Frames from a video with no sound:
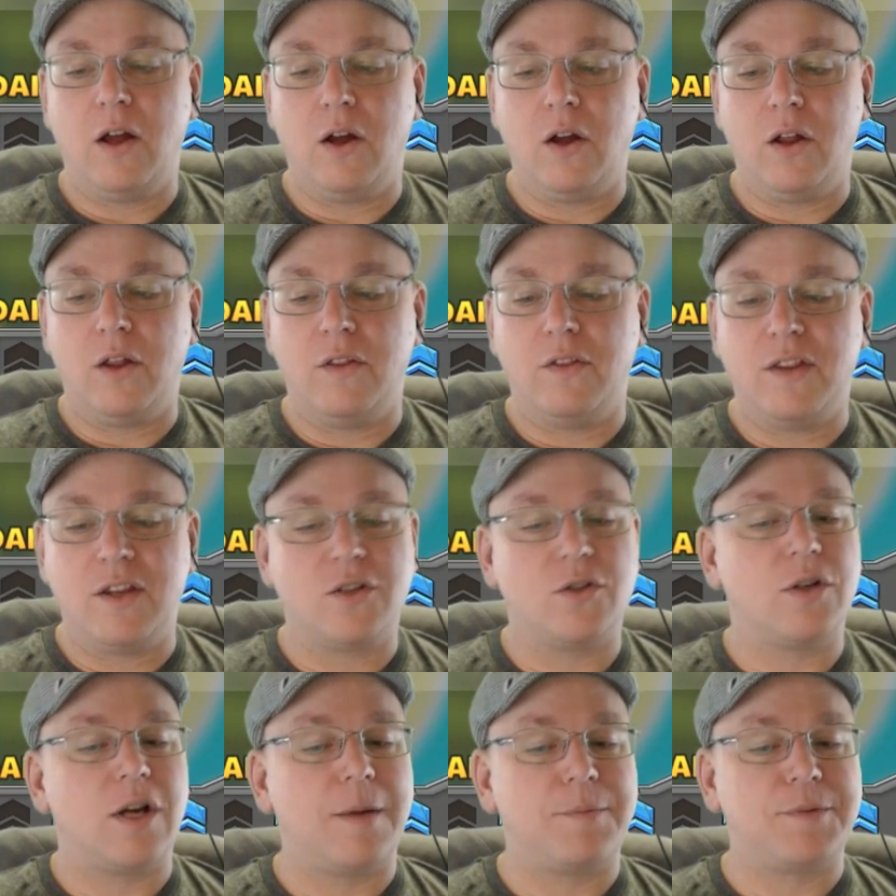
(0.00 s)

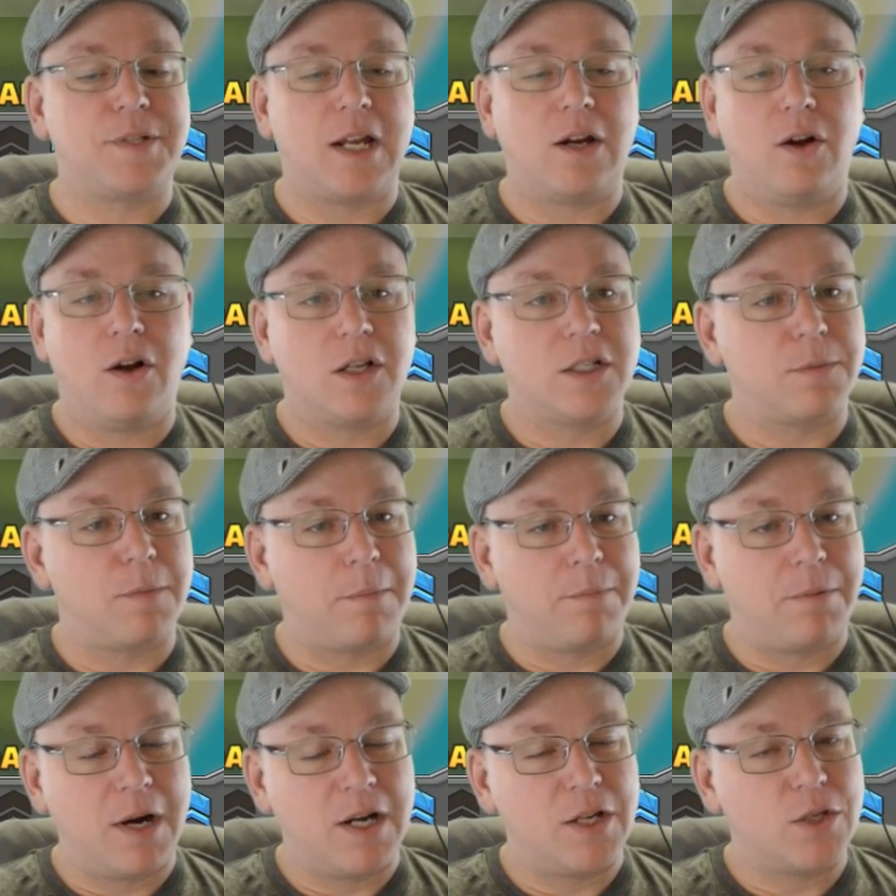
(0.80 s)
This drops that awesome
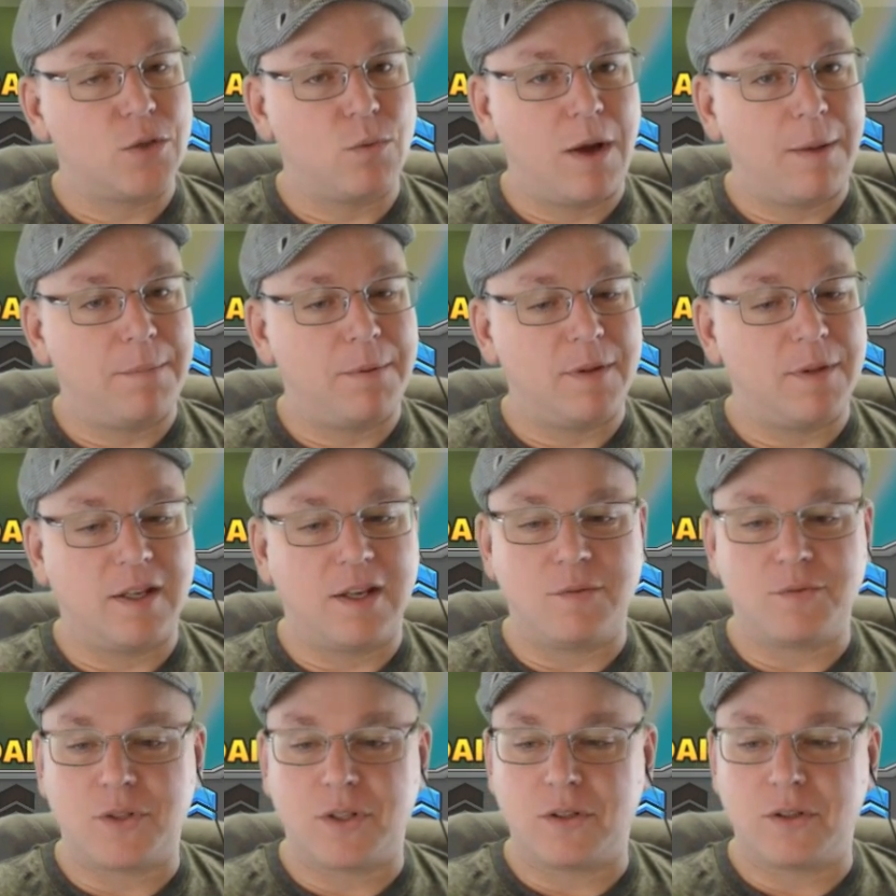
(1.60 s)
apprentice weapon that
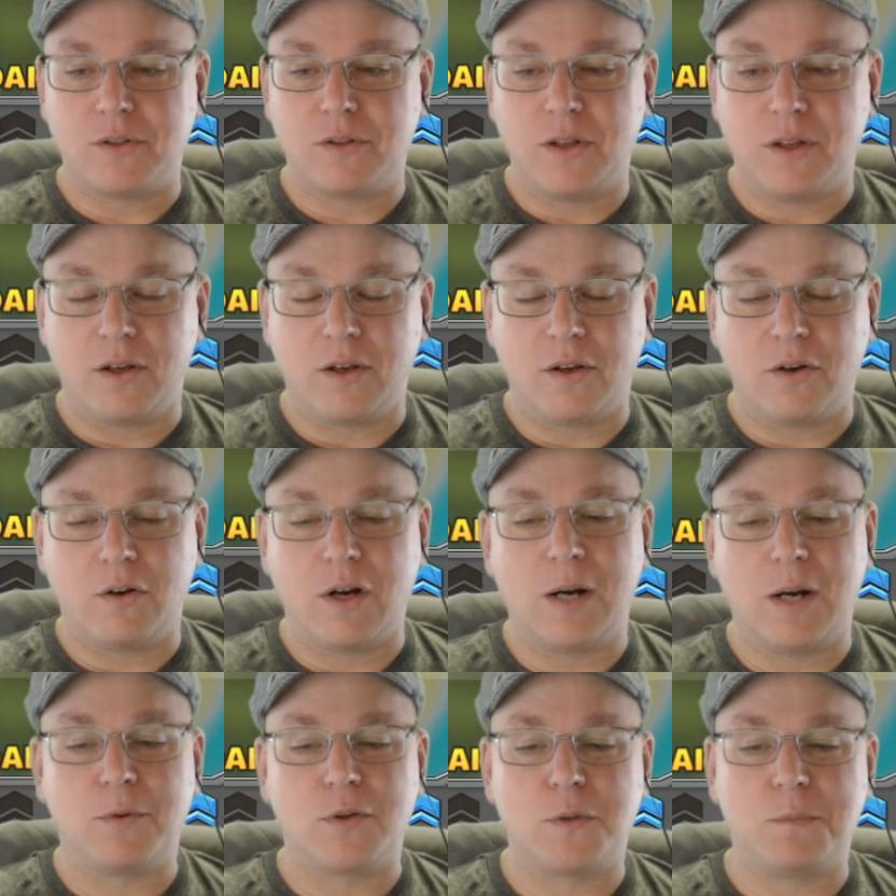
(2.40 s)
gives the
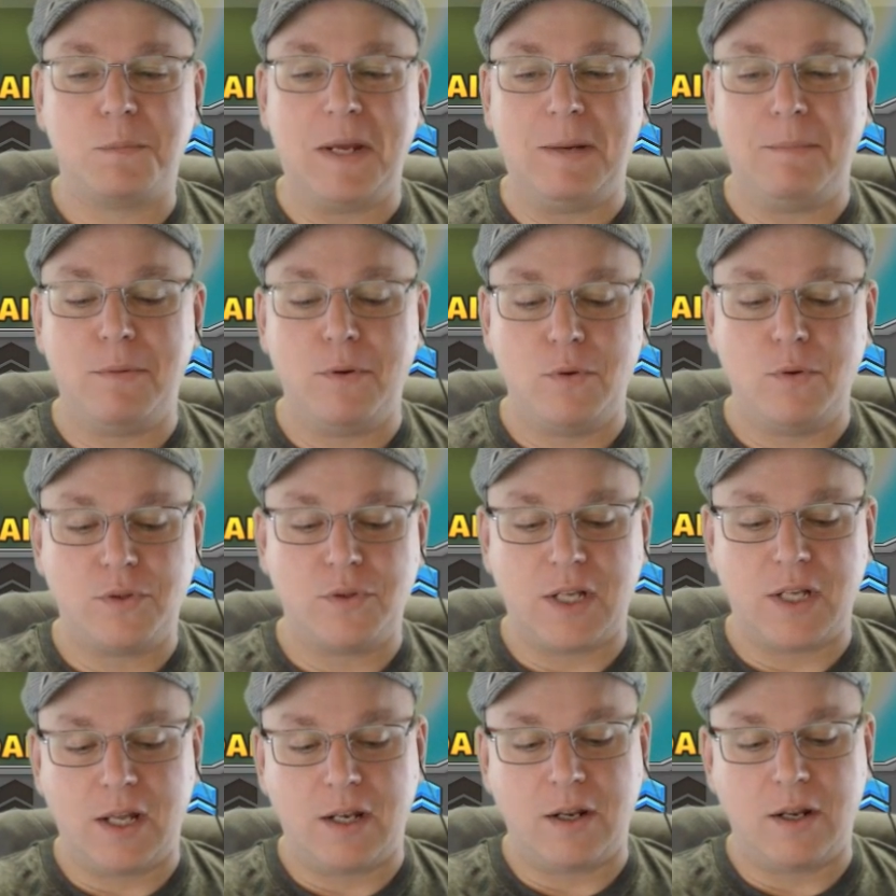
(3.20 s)
incredible speed
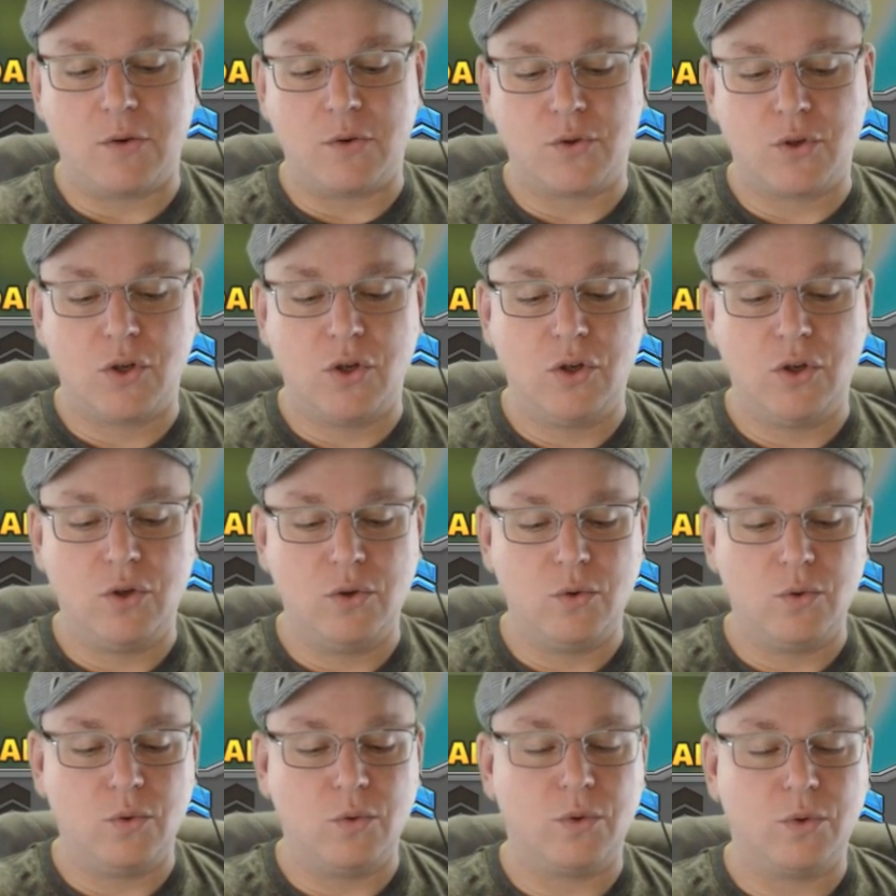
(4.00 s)
boost and those
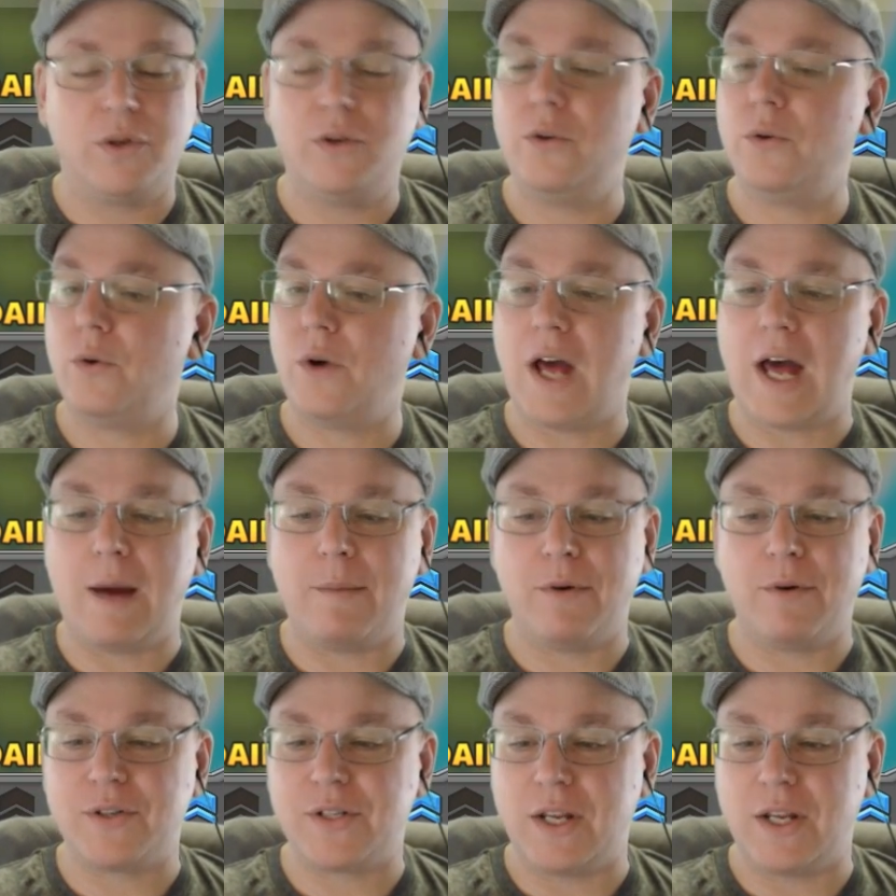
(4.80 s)
cool
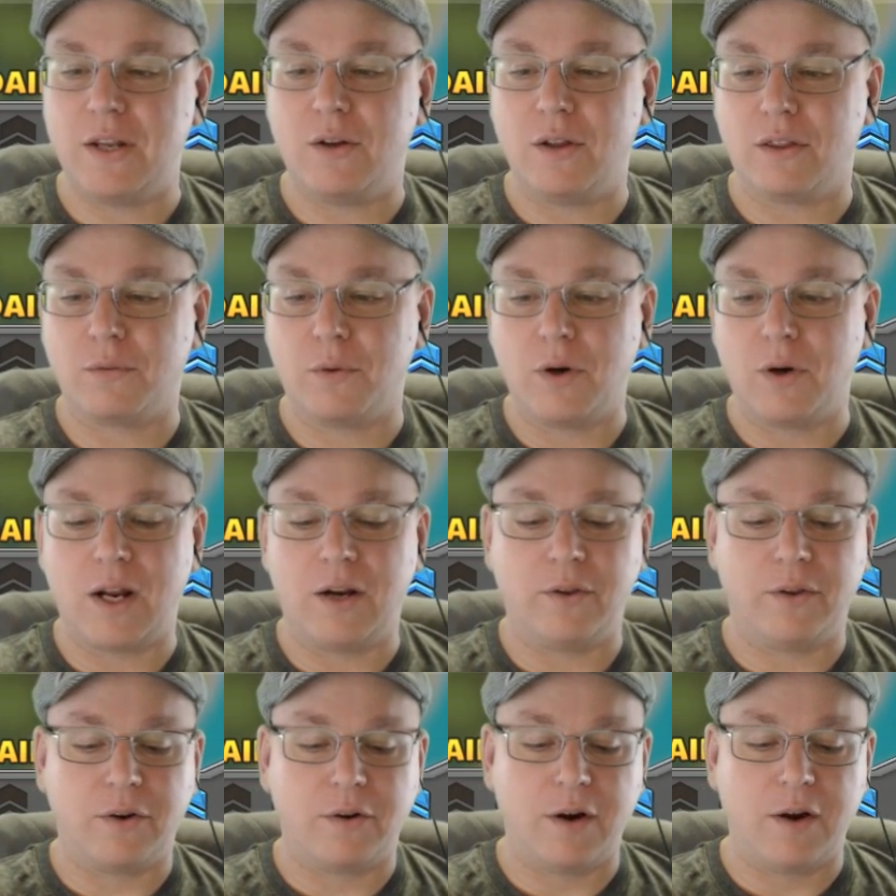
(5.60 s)
halberds that you can throw
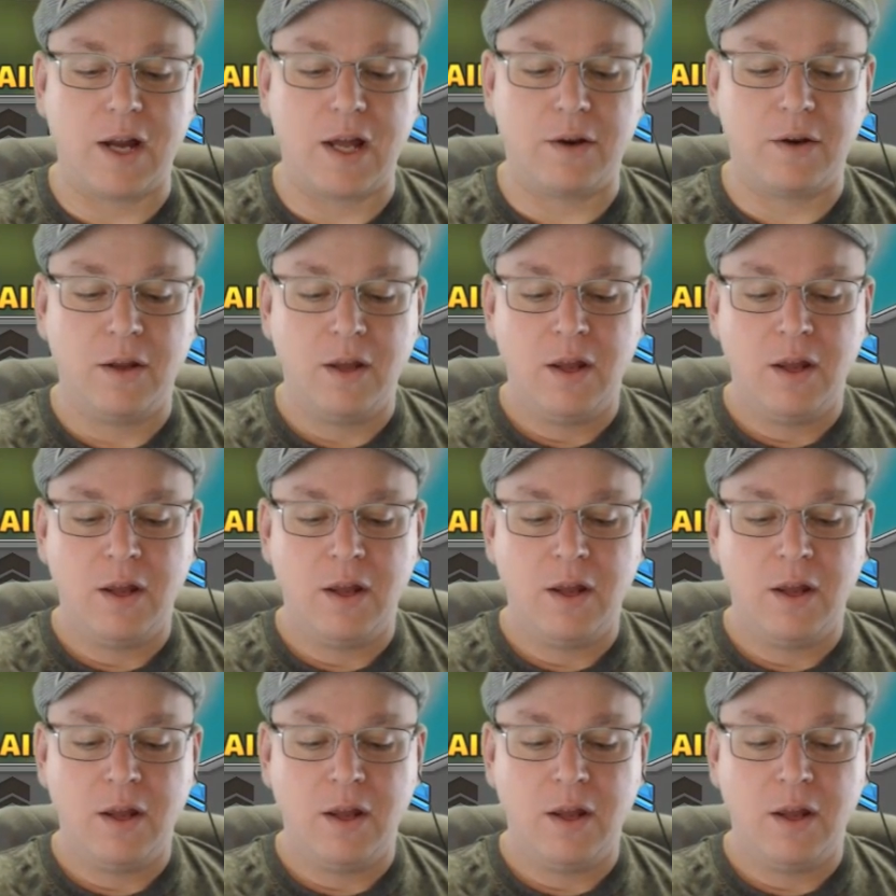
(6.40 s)
down on the ground.